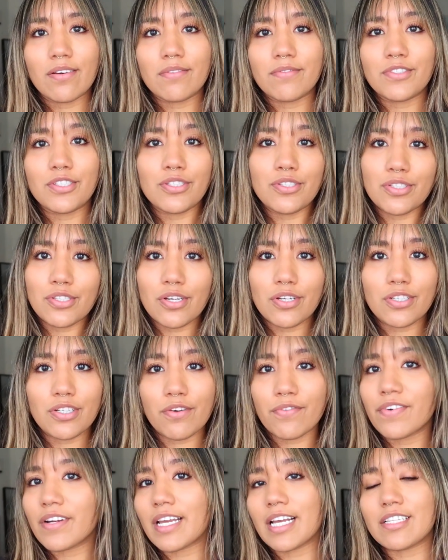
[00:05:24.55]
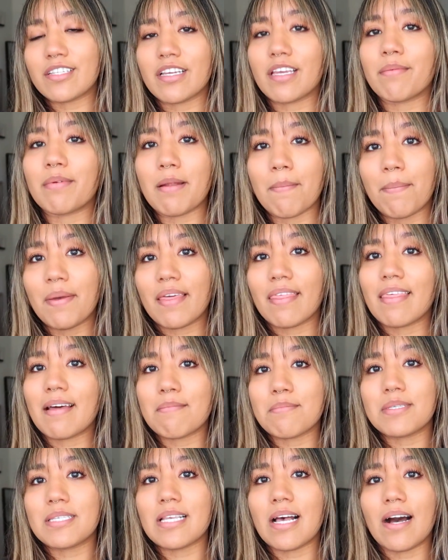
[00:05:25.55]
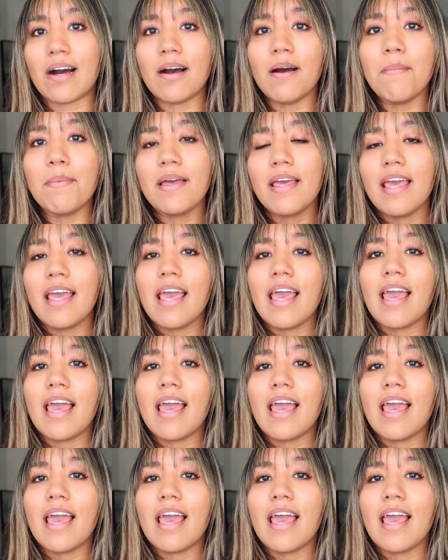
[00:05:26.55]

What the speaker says: If you do so, don't forget to give it a big thumbs up,